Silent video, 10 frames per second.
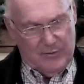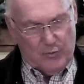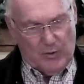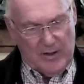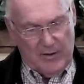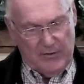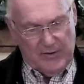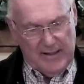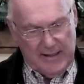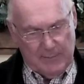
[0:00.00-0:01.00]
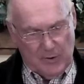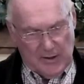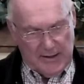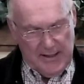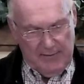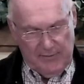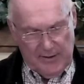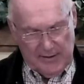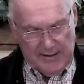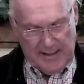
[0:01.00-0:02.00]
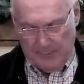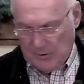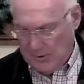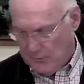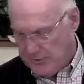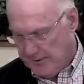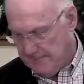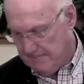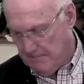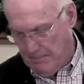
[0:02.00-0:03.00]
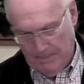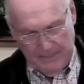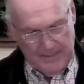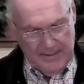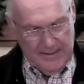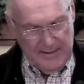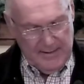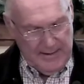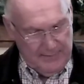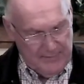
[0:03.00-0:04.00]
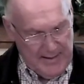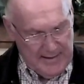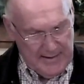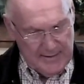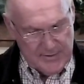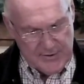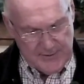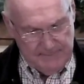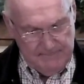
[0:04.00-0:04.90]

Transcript: There's one other thing I'm going to give you, and then I'm closing and that is